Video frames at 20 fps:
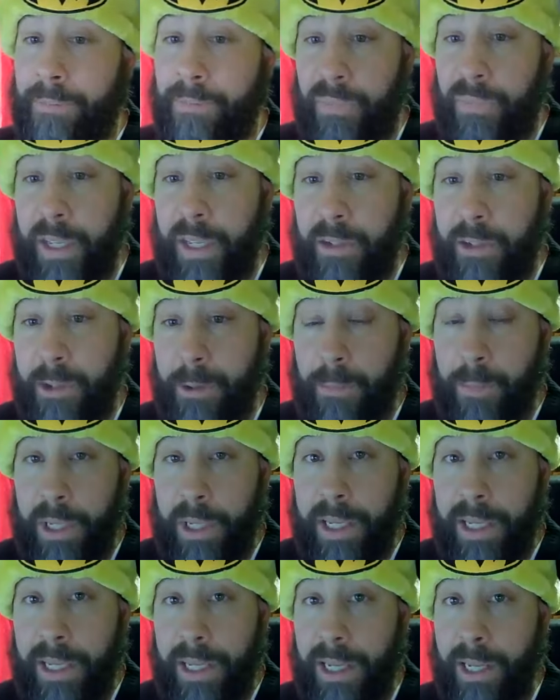this could
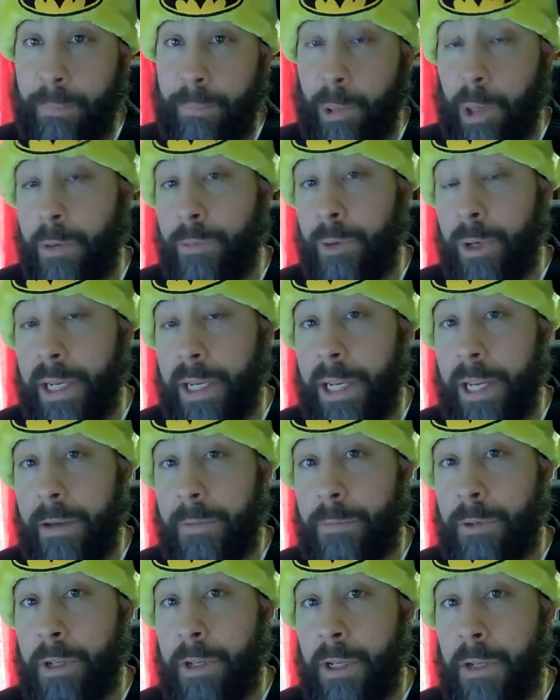be a perfect
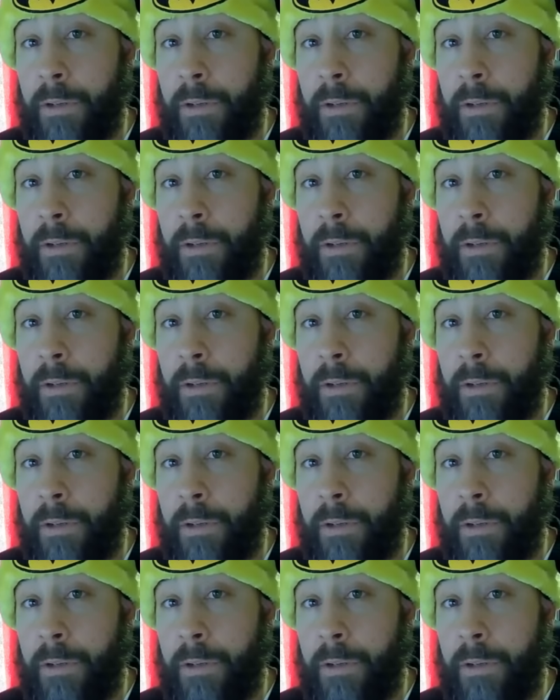gift